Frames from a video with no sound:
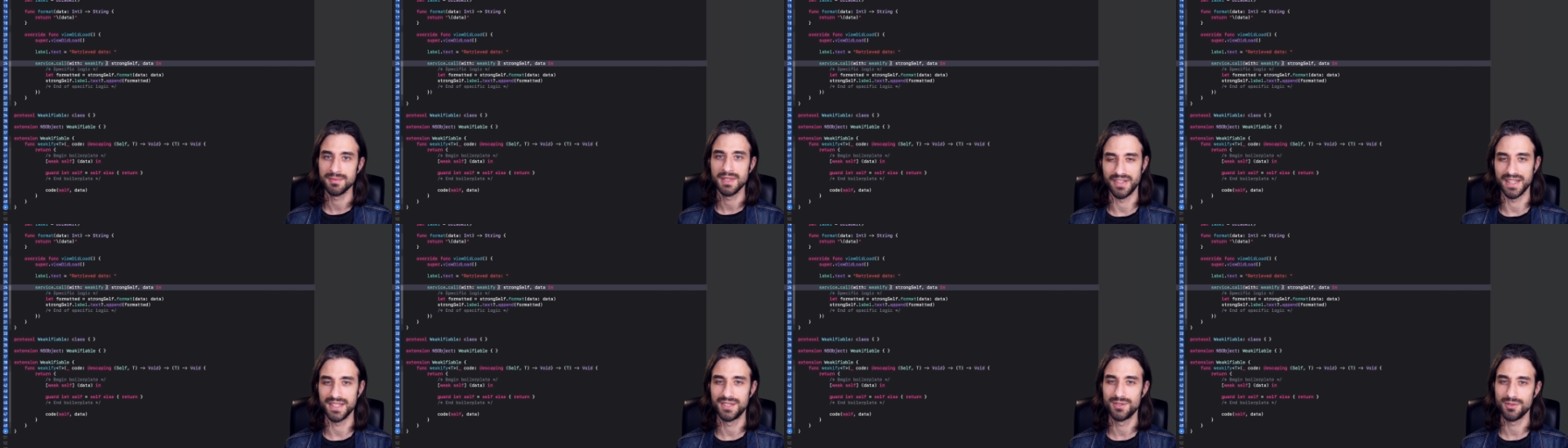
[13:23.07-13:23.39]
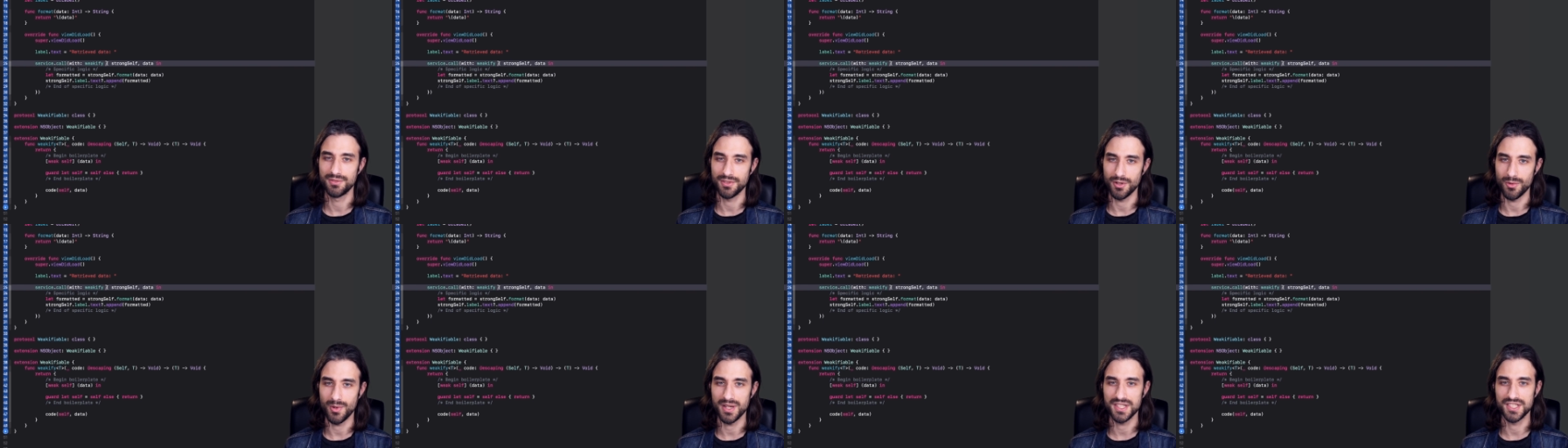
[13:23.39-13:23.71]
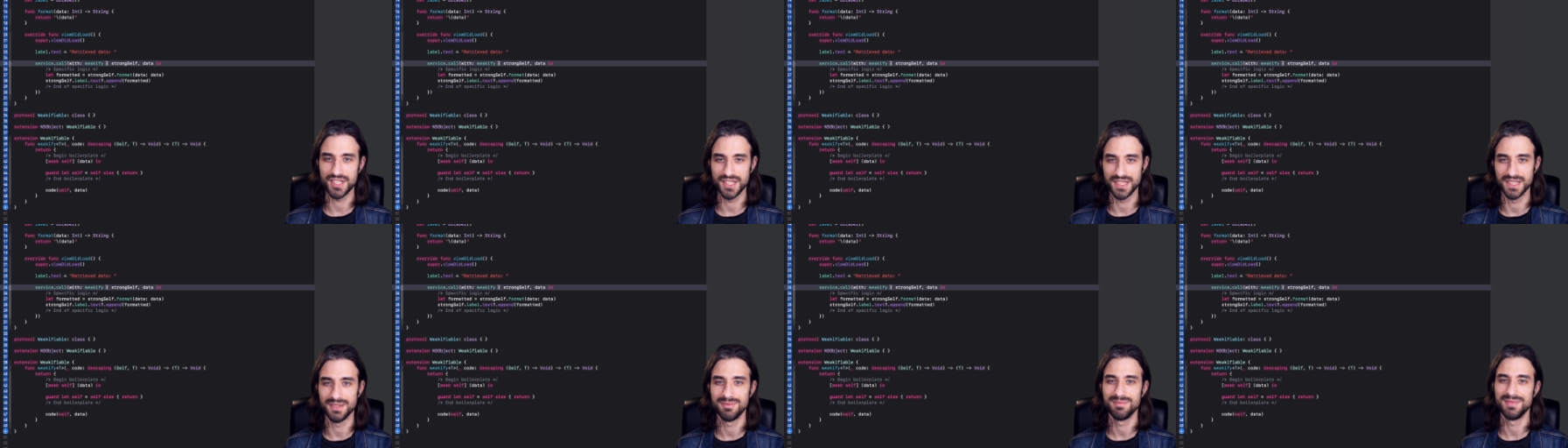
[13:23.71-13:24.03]
Thank you for
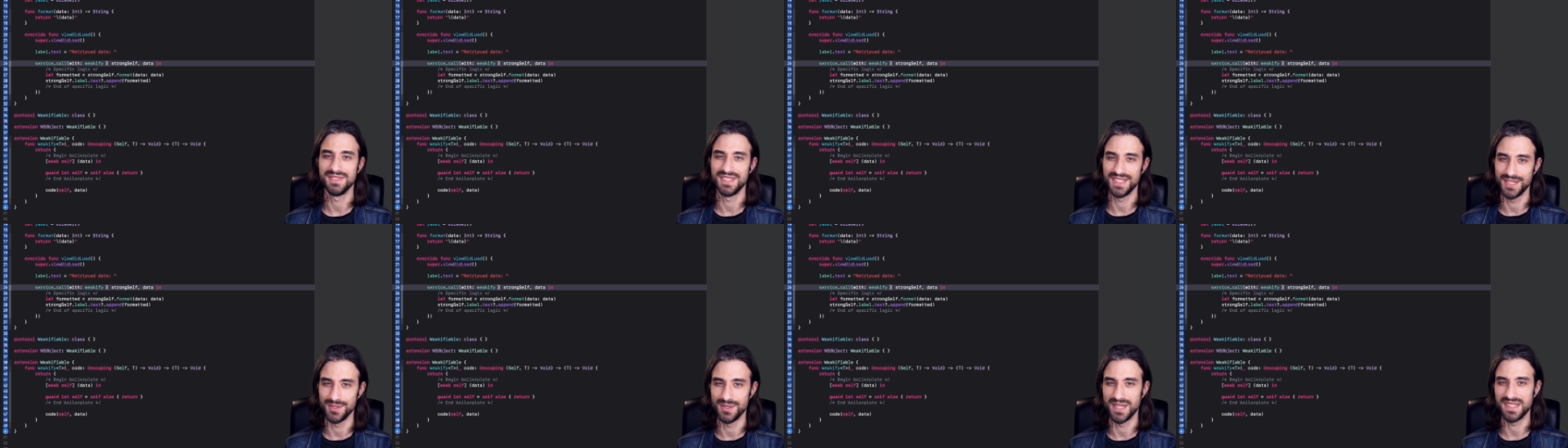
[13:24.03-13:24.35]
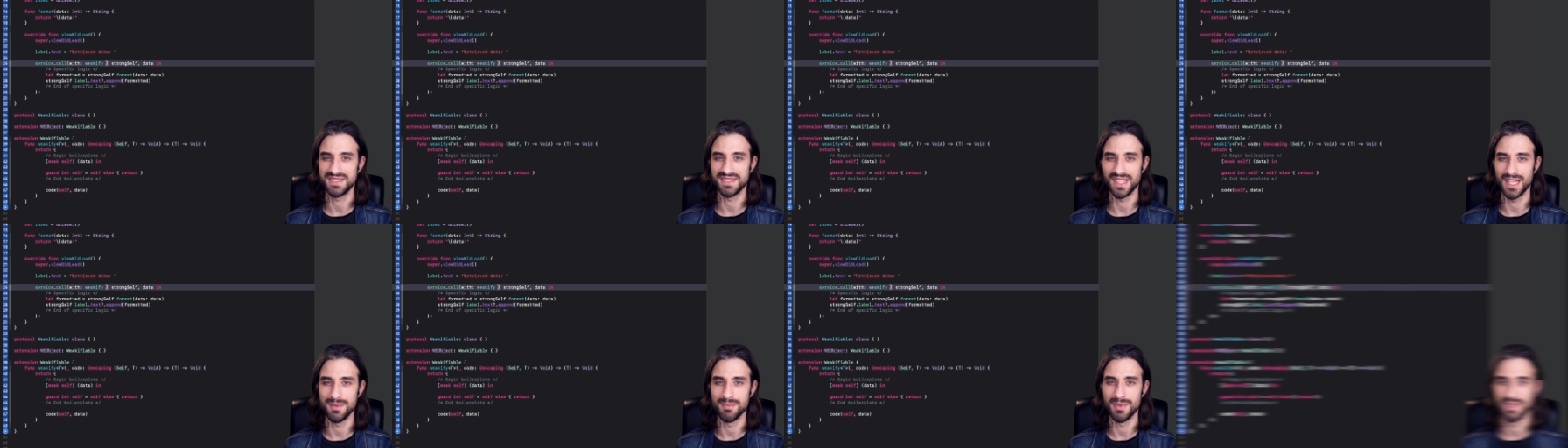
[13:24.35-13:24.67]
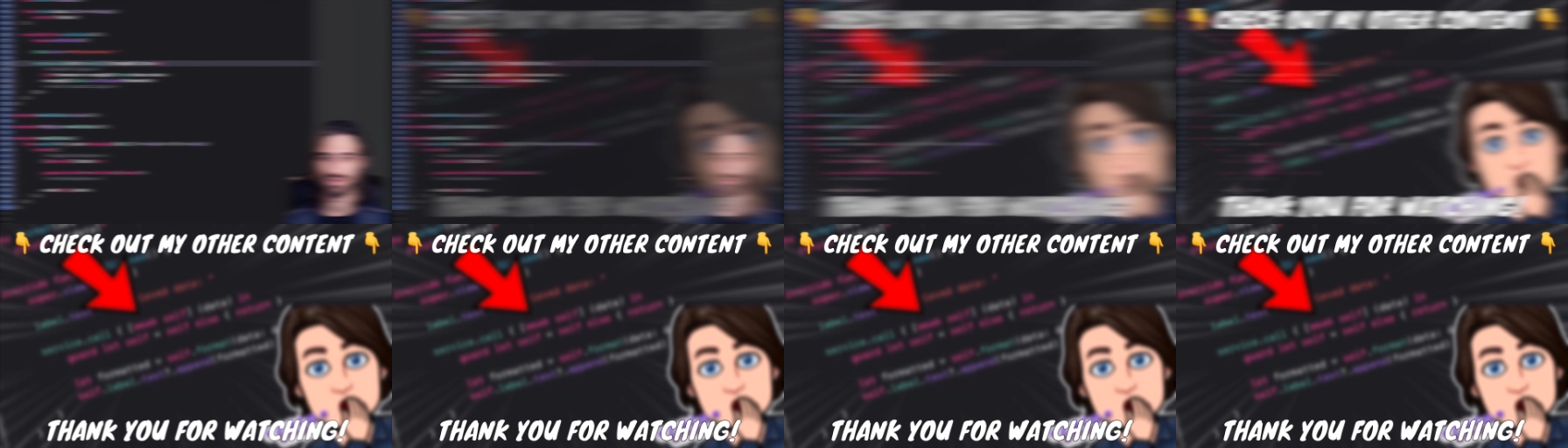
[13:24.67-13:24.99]
watching. See you next time.